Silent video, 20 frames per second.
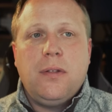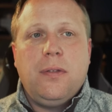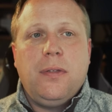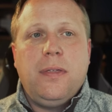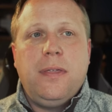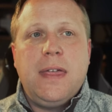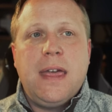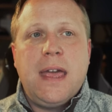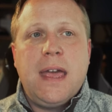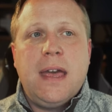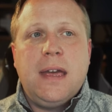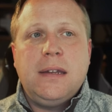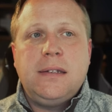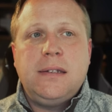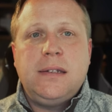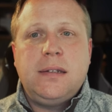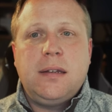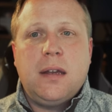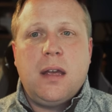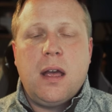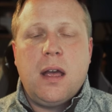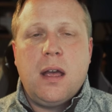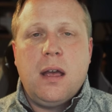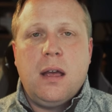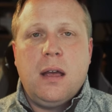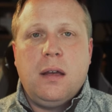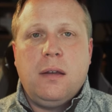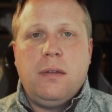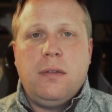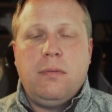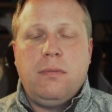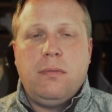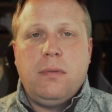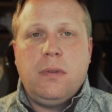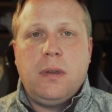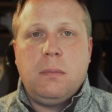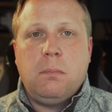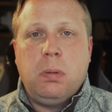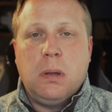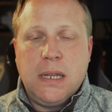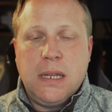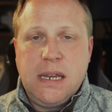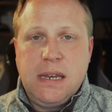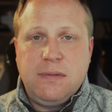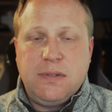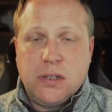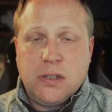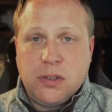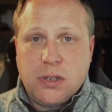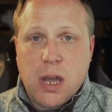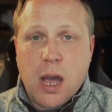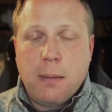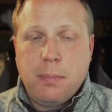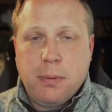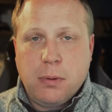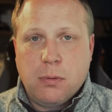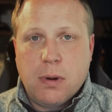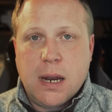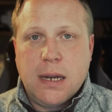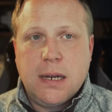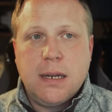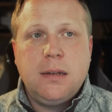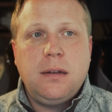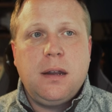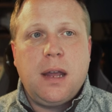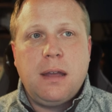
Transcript: that uh, believes is copyrighted,